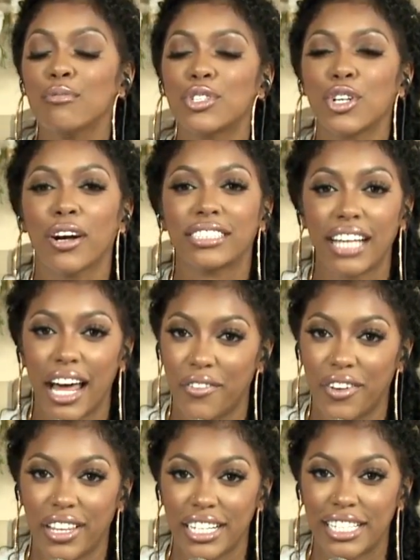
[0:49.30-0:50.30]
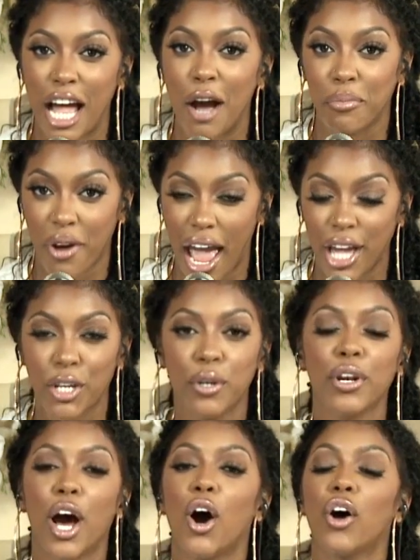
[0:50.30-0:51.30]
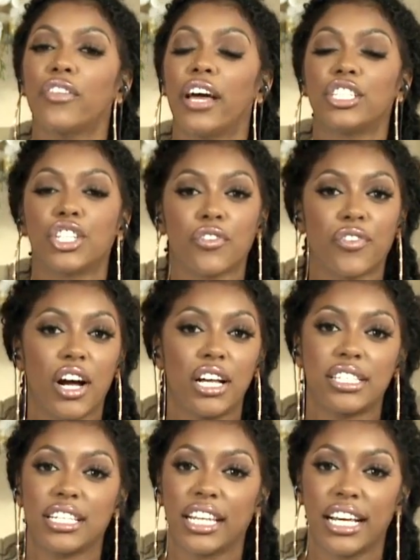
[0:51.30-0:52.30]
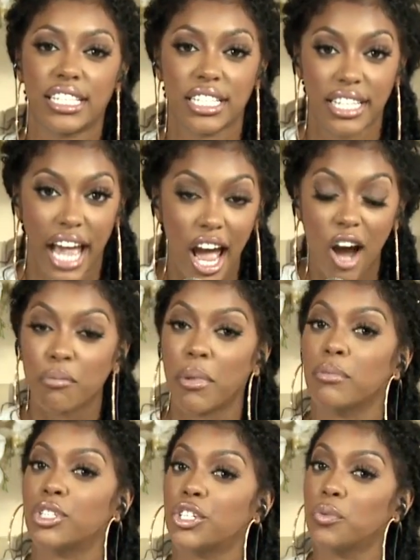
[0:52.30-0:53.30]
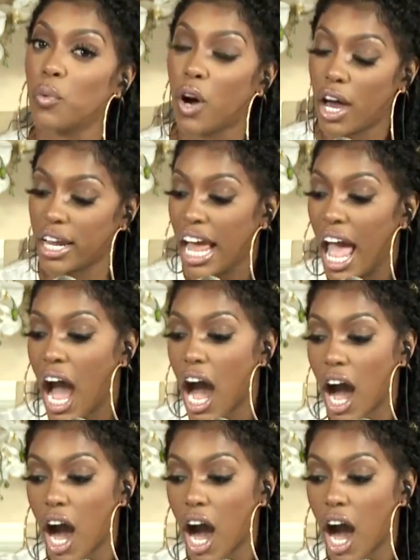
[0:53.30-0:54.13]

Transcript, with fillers: Ooh. am so excited for this. Now, Brad, you know that Jennifer Hudson lays it down. Remember, she won yes.